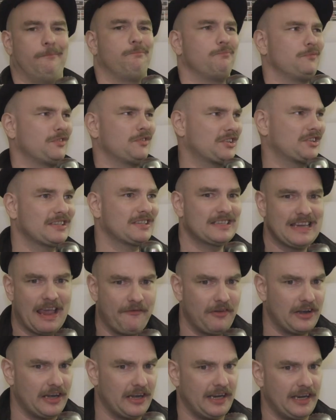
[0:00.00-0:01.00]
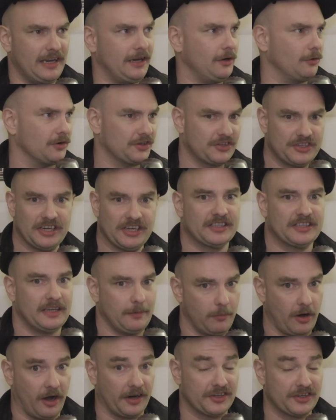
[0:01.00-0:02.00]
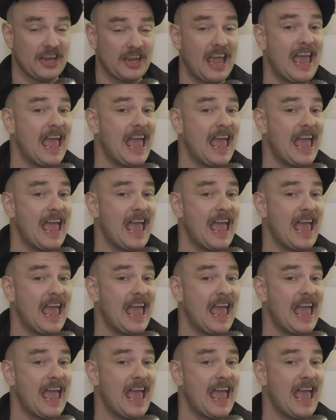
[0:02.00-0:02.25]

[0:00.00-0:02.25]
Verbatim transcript: seventy or sixty bucks,